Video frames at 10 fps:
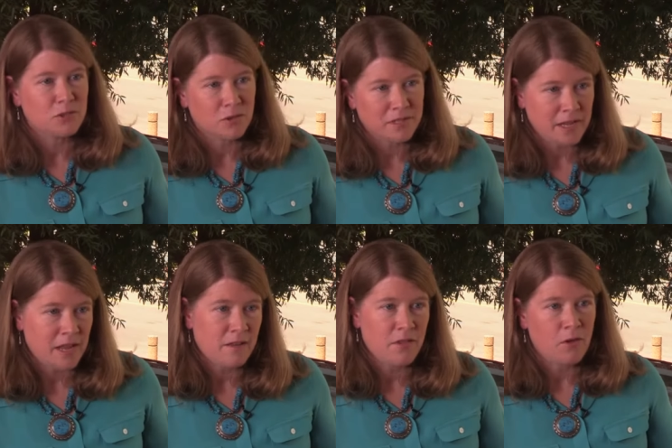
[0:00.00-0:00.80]
towards the
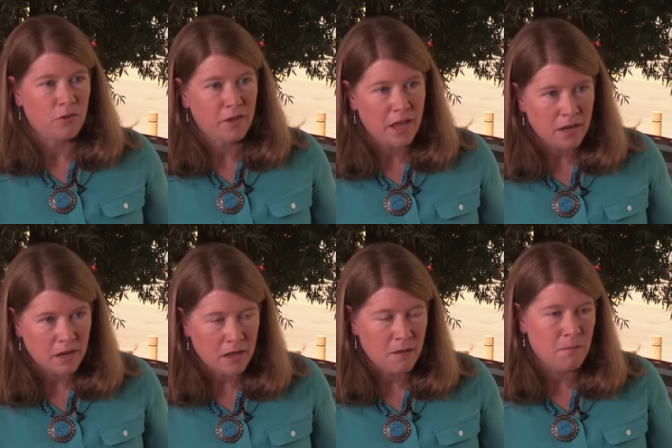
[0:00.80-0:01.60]
end of the Old
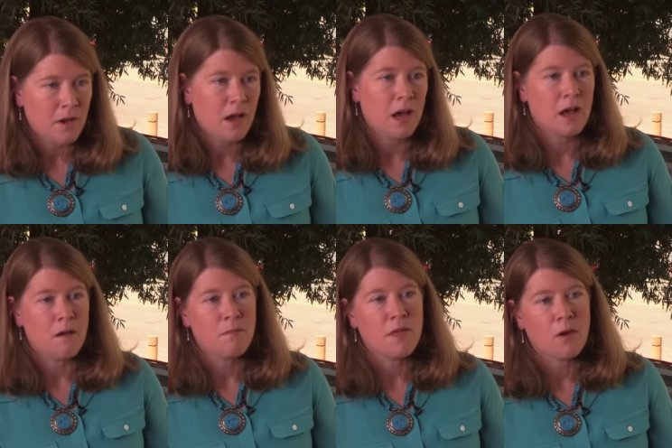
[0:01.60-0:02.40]
Kingdom,
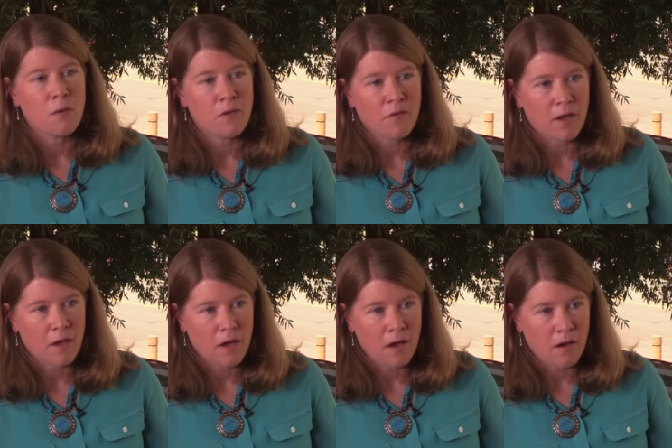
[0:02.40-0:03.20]
um, there was
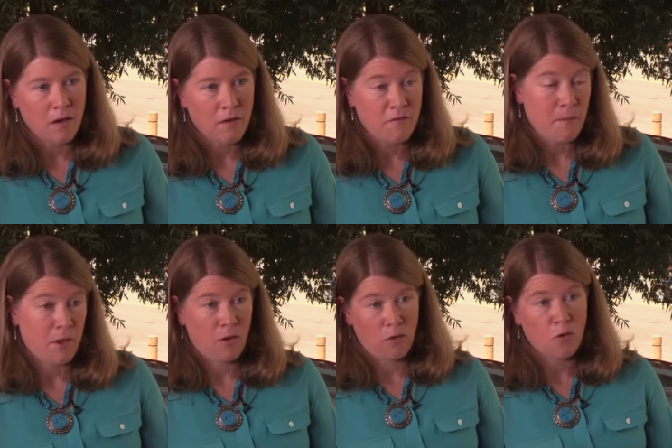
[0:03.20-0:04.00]
a, a, a
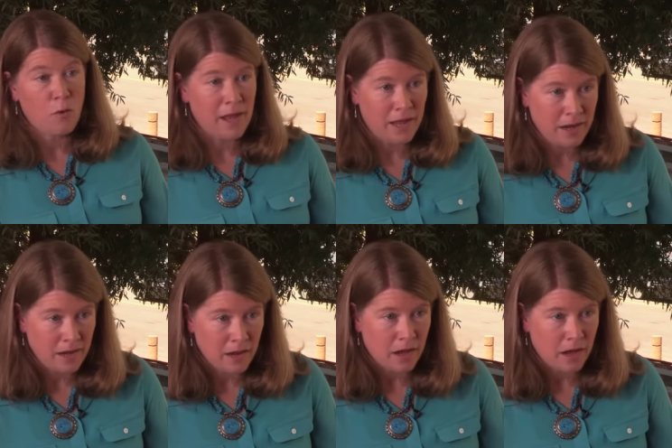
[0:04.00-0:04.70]
female queen.